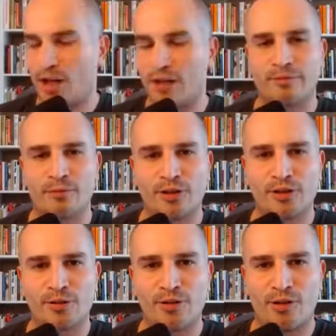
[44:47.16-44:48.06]
Well, we'll
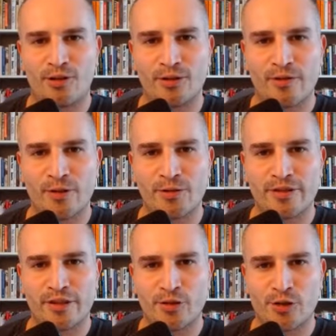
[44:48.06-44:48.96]
include all of
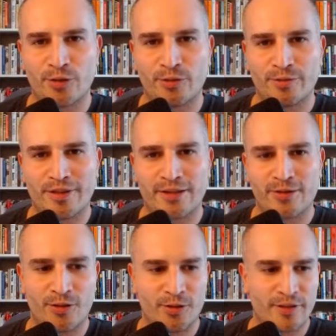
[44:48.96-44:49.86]
those in the show notes as
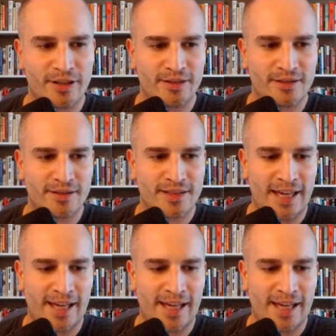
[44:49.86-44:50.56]
always. Awesome.